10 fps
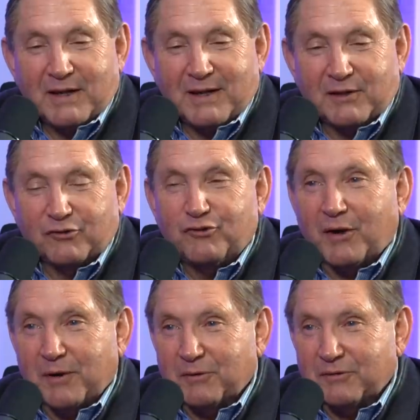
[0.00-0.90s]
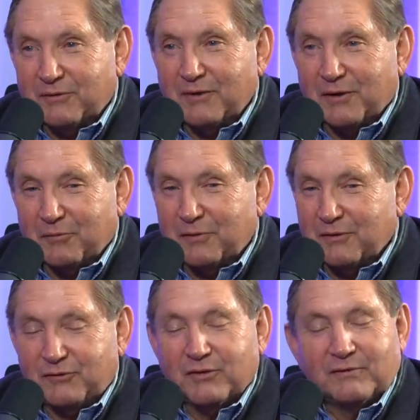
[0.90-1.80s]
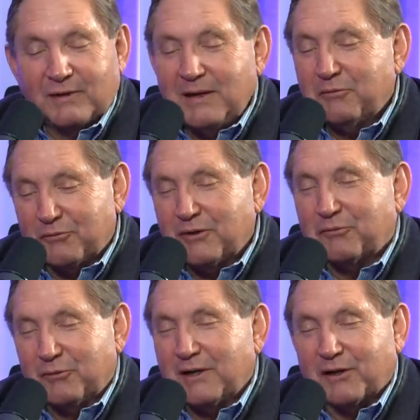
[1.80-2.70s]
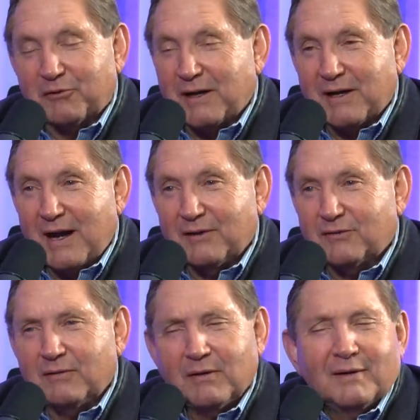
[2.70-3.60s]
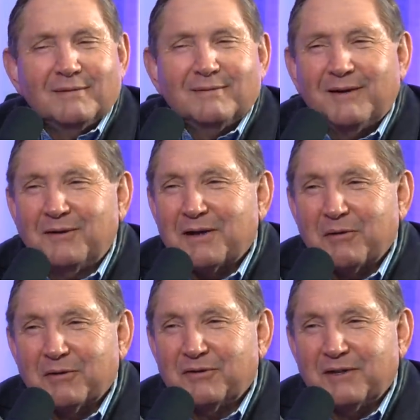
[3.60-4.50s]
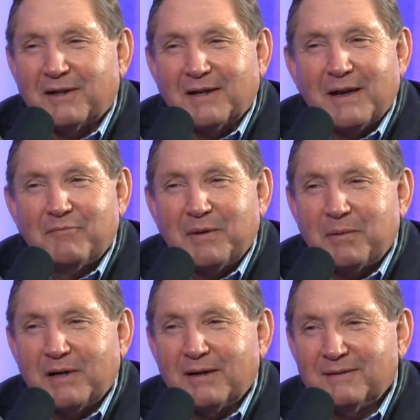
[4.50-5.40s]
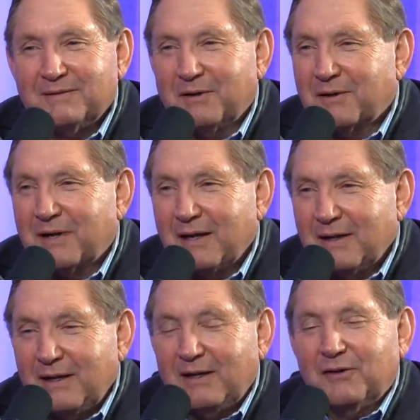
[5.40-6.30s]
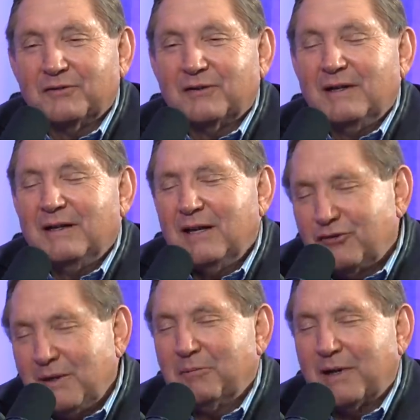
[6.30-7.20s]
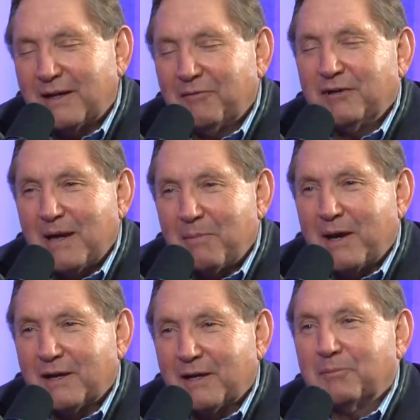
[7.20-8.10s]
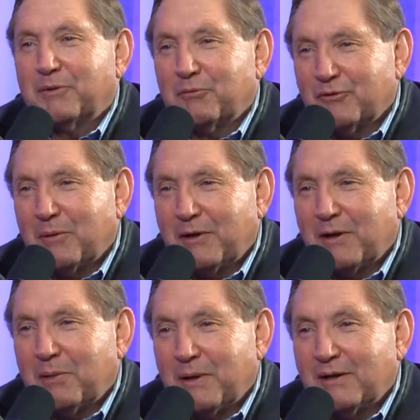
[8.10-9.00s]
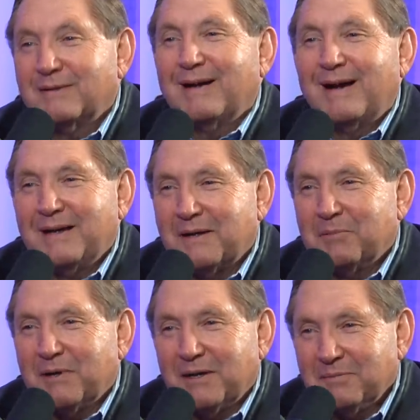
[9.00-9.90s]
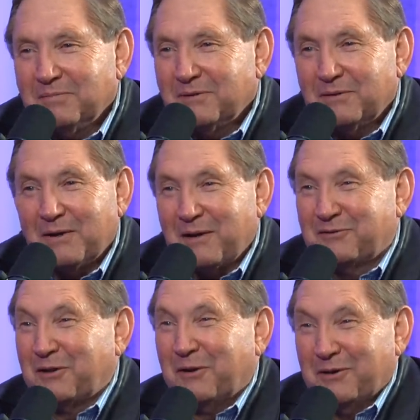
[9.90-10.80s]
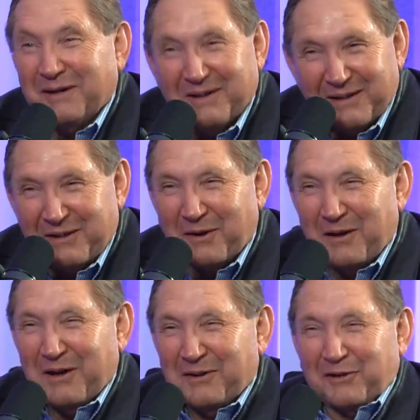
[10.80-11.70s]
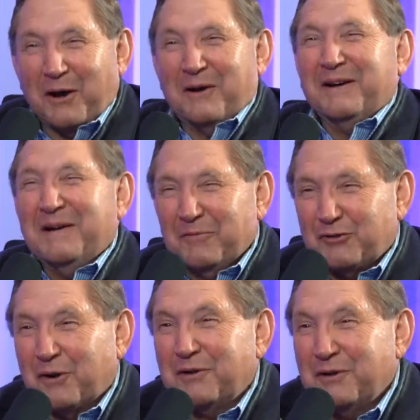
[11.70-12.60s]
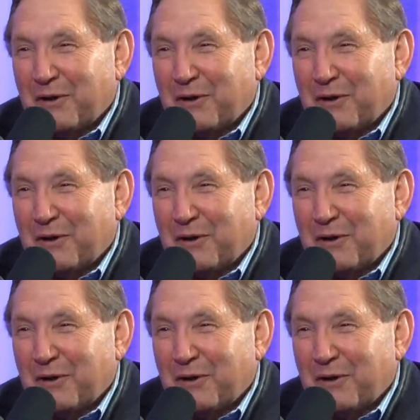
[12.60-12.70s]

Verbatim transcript: because Jerry was, you know, he was just really a great guy. I said, okay, what's the deal? MVP. Okay. He goes, it seemed like every time I got up, there was somebody on base. I hit him in. And so, you know, you